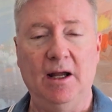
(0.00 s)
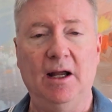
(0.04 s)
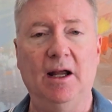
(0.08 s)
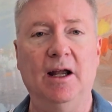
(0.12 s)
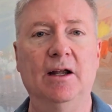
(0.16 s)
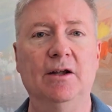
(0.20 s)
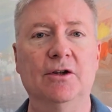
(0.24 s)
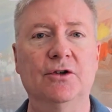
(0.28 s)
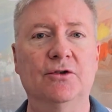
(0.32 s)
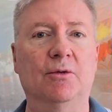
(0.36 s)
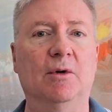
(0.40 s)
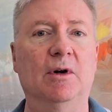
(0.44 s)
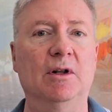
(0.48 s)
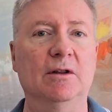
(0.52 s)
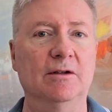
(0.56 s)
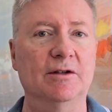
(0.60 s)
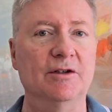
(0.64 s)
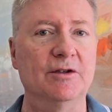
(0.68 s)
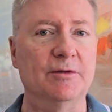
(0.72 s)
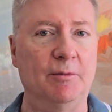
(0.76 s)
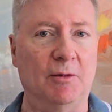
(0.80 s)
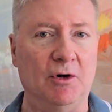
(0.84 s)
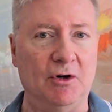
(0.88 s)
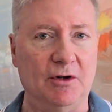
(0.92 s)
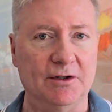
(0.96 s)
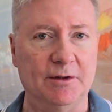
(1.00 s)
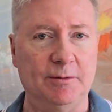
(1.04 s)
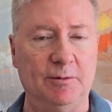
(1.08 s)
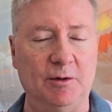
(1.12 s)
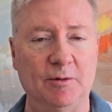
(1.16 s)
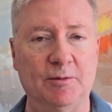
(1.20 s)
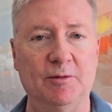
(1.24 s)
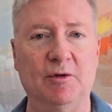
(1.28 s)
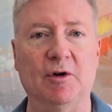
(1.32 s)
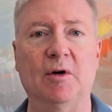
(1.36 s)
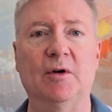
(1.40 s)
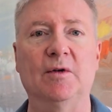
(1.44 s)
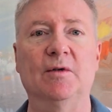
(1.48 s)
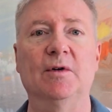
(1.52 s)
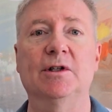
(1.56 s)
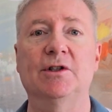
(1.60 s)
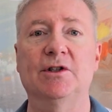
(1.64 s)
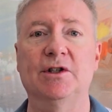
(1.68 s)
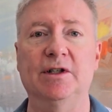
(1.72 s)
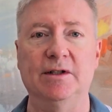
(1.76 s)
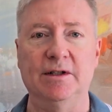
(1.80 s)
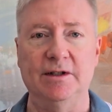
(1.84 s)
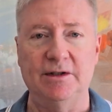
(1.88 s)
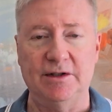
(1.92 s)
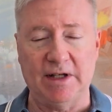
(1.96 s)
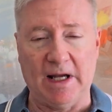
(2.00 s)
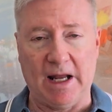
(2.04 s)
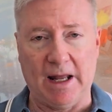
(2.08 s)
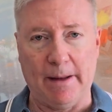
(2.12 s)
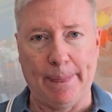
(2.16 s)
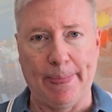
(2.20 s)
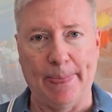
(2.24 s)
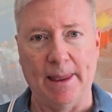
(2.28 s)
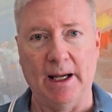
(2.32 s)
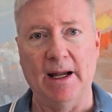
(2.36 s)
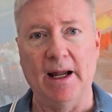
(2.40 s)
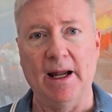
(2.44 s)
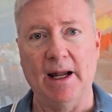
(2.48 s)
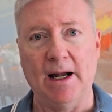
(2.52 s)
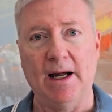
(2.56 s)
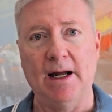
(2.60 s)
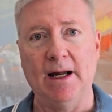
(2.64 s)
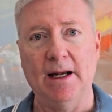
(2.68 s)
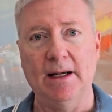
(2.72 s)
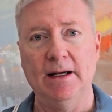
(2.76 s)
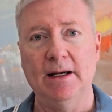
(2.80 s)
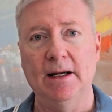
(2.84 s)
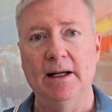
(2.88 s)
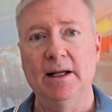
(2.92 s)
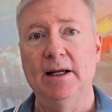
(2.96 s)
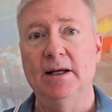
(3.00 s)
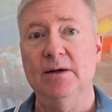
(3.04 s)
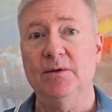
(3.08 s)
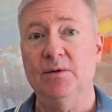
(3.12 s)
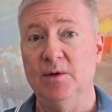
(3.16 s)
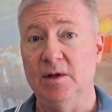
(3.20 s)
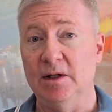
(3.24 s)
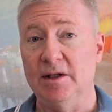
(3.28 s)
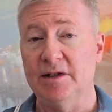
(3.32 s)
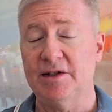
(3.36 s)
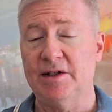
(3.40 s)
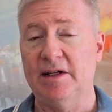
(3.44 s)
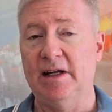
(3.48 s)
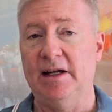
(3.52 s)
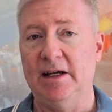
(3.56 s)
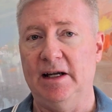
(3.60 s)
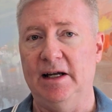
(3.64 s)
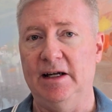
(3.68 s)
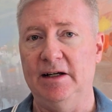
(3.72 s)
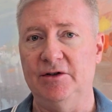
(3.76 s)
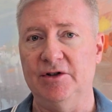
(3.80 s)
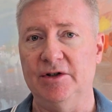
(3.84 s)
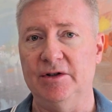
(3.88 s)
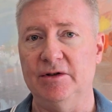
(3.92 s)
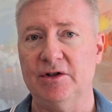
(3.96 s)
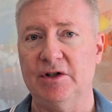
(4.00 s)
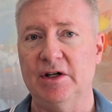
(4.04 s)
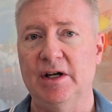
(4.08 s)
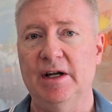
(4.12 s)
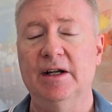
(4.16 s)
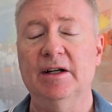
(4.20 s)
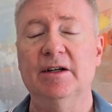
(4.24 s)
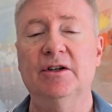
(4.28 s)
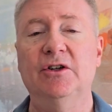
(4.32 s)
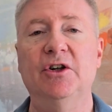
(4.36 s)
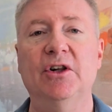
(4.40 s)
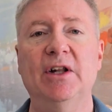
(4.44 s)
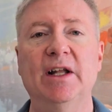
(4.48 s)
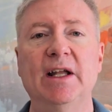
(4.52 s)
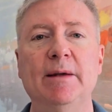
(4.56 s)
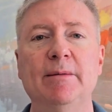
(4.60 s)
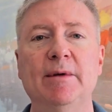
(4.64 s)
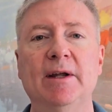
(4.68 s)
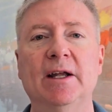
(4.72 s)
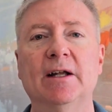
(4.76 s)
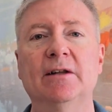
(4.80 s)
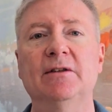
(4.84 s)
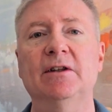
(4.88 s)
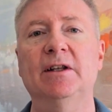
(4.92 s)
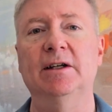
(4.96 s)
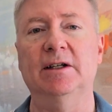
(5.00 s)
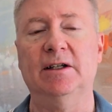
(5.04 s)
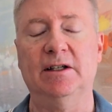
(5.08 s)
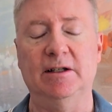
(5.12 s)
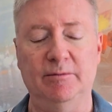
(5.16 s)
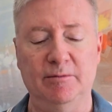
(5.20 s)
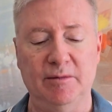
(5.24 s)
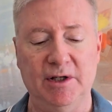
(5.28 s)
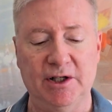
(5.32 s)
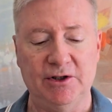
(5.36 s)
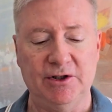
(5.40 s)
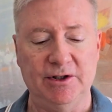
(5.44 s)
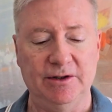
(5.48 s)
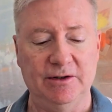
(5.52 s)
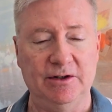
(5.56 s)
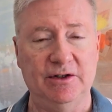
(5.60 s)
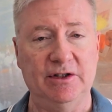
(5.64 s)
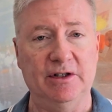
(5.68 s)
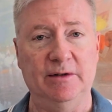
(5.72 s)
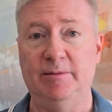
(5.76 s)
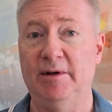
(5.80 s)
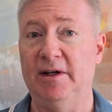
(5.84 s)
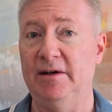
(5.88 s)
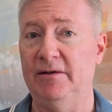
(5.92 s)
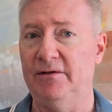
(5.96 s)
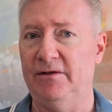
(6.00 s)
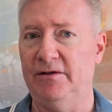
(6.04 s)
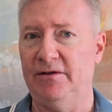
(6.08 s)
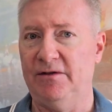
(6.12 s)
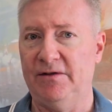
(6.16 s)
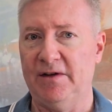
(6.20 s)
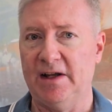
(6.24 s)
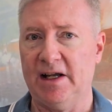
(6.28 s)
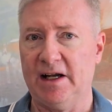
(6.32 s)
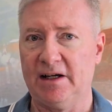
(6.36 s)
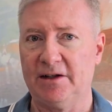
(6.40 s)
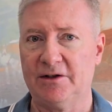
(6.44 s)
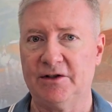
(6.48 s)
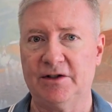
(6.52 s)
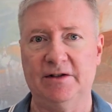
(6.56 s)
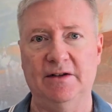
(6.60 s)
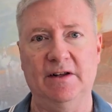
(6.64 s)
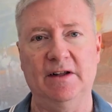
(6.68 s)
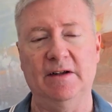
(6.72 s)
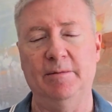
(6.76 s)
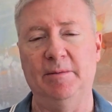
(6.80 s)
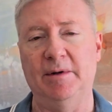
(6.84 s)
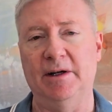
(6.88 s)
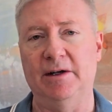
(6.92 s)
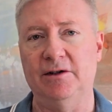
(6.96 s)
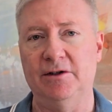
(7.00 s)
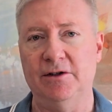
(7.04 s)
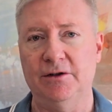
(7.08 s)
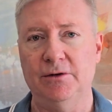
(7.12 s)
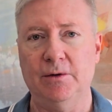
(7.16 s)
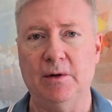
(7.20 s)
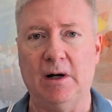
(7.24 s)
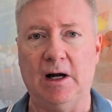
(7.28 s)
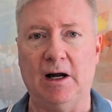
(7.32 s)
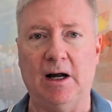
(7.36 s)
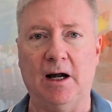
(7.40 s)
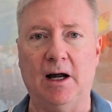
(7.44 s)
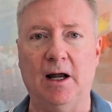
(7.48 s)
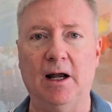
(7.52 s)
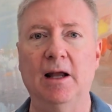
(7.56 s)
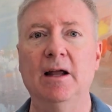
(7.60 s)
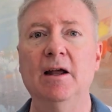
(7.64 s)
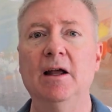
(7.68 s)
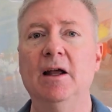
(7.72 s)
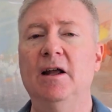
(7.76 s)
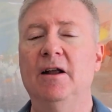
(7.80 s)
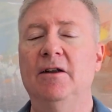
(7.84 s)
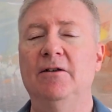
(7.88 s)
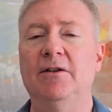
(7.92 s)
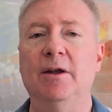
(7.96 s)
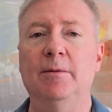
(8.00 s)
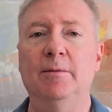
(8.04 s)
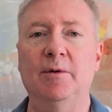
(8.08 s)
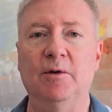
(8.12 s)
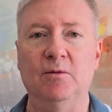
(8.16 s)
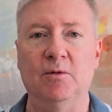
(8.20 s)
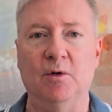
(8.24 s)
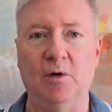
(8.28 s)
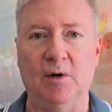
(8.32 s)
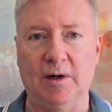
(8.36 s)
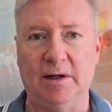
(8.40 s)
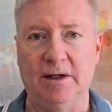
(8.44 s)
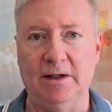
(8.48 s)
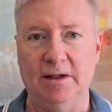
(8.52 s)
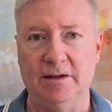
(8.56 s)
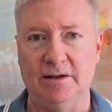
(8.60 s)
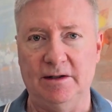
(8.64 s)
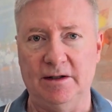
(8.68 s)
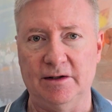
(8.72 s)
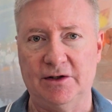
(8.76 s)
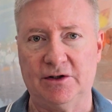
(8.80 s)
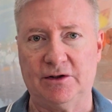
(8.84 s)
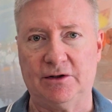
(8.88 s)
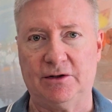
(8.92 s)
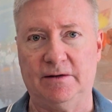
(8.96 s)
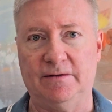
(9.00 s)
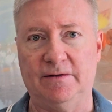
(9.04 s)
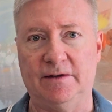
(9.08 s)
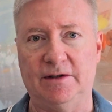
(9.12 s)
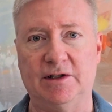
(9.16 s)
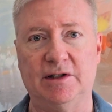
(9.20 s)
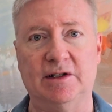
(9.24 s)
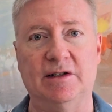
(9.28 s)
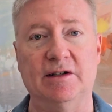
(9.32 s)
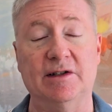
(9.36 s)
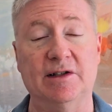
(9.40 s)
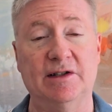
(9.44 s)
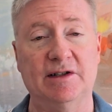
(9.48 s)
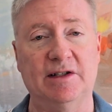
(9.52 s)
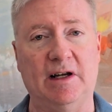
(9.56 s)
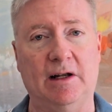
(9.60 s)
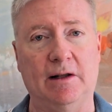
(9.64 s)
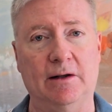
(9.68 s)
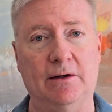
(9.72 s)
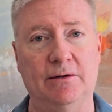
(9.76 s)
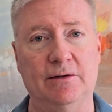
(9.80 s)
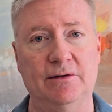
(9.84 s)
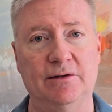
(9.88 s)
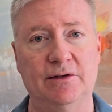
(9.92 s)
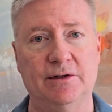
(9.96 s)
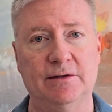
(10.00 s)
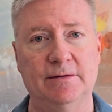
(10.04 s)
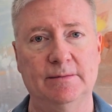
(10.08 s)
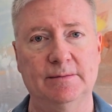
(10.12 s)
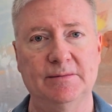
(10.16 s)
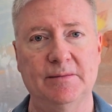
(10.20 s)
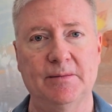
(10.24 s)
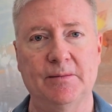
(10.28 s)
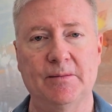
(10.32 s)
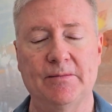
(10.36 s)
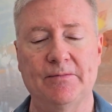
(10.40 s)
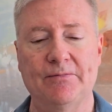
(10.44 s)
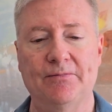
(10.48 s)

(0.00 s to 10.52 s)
as well as multiple brokerages and real estate agents, claiming that commissions have been fixed, they've been too high, they've been working a disservice to sellers.